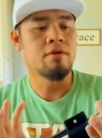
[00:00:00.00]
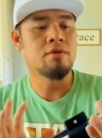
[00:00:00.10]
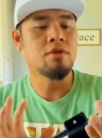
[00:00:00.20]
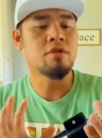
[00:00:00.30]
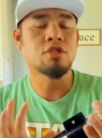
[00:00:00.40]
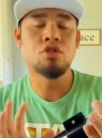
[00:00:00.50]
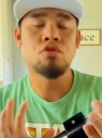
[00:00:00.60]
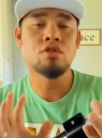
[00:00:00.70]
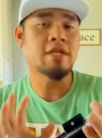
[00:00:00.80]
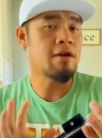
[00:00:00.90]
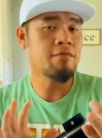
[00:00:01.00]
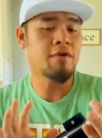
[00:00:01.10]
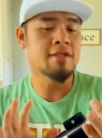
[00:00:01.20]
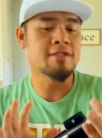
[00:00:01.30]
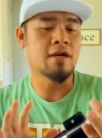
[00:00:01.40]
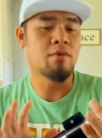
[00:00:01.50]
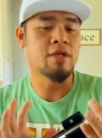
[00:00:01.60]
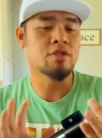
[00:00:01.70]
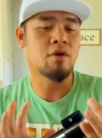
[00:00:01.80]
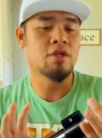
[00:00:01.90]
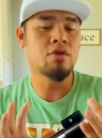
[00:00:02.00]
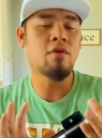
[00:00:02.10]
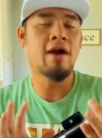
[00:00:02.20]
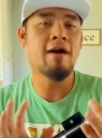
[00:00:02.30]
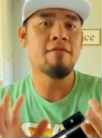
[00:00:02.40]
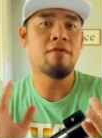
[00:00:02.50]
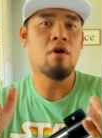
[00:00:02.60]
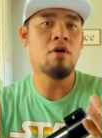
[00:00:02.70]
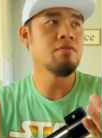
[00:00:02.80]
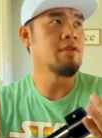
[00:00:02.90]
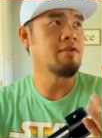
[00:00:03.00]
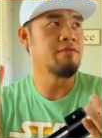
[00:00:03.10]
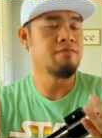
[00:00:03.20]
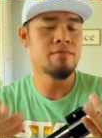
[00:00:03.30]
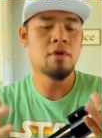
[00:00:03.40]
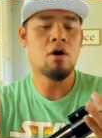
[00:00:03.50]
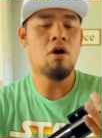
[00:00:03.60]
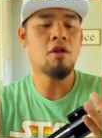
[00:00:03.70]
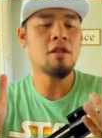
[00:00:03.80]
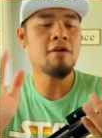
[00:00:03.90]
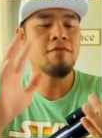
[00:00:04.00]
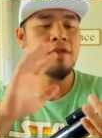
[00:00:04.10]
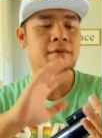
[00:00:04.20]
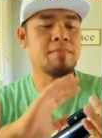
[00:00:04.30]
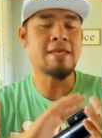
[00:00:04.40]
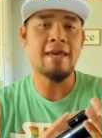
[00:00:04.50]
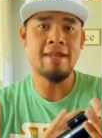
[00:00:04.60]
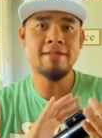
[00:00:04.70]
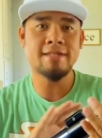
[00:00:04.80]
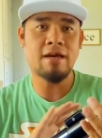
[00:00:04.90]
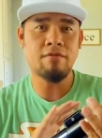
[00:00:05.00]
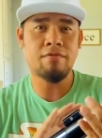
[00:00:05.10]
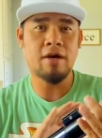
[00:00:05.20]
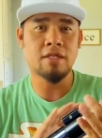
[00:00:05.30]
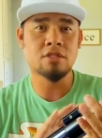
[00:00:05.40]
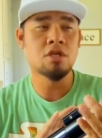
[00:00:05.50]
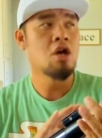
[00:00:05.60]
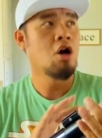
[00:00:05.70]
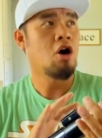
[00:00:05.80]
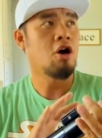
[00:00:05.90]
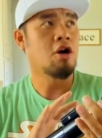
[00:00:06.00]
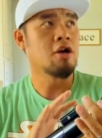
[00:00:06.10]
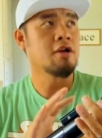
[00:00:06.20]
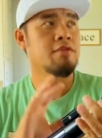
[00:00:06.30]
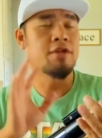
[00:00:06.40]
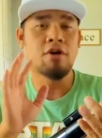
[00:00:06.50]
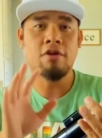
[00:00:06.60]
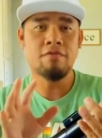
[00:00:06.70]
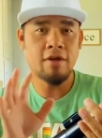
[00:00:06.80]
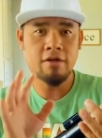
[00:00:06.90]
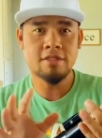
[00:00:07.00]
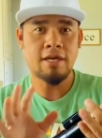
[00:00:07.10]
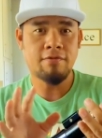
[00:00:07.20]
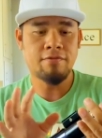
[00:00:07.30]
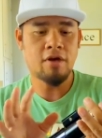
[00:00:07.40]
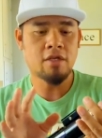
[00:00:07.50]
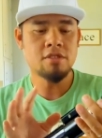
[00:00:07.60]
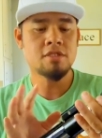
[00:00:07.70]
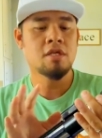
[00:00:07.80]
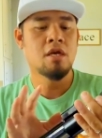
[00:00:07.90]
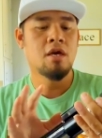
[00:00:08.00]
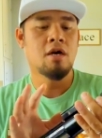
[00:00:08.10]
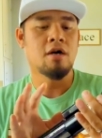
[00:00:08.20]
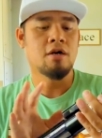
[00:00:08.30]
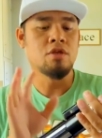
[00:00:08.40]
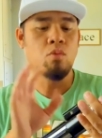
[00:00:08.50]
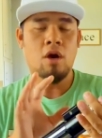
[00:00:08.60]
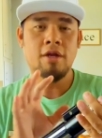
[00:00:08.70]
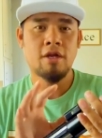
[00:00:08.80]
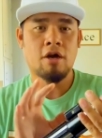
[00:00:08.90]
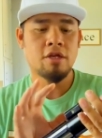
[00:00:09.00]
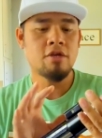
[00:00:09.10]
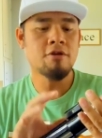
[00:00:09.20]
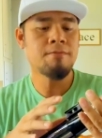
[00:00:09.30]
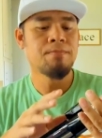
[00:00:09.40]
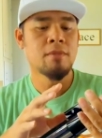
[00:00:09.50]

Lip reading: you can choose sound fonts that way. So I do have all of the beginning sound fonts are the Darth Vader sound fonts. You want it on here.